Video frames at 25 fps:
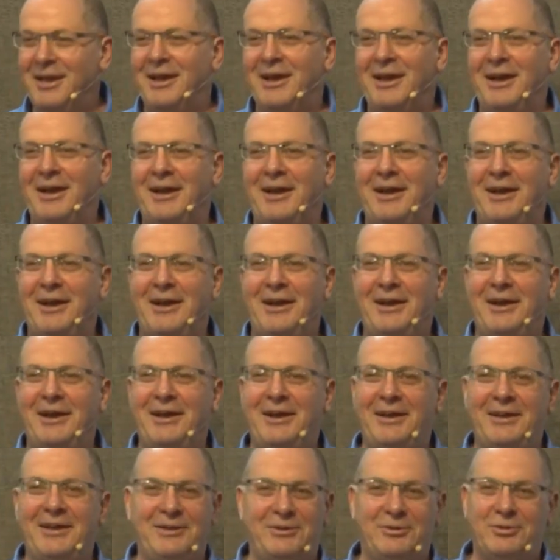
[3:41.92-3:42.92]
Uh,
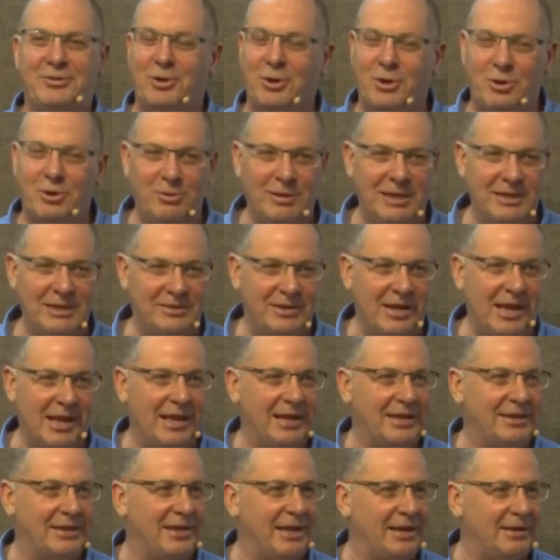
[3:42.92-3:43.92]
it's always
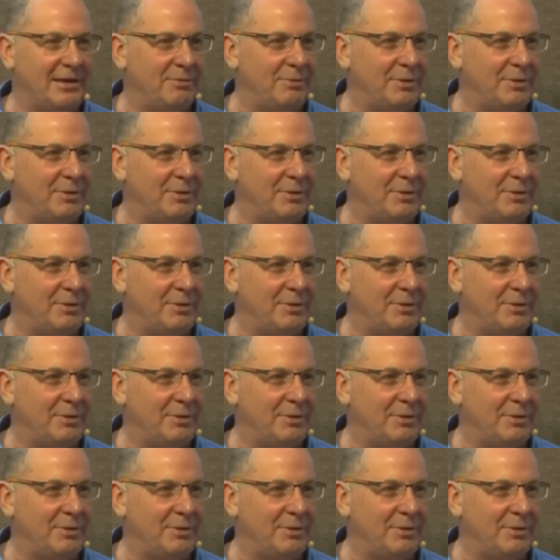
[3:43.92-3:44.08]
like that.